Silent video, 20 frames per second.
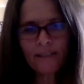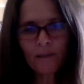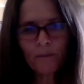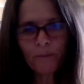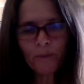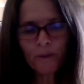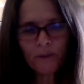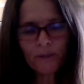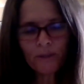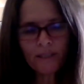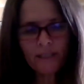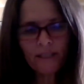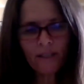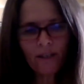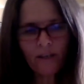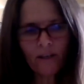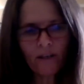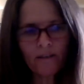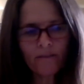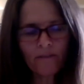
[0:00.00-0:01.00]
the beauty
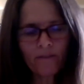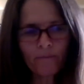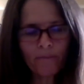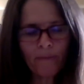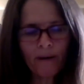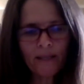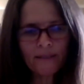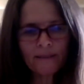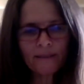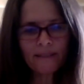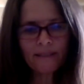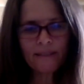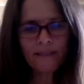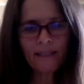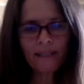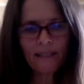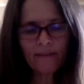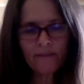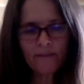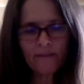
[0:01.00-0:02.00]
of
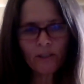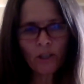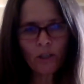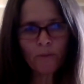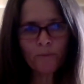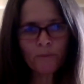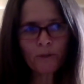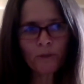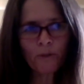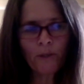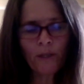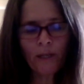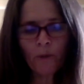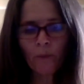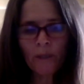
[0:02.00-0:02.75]
multi-level homeschooling.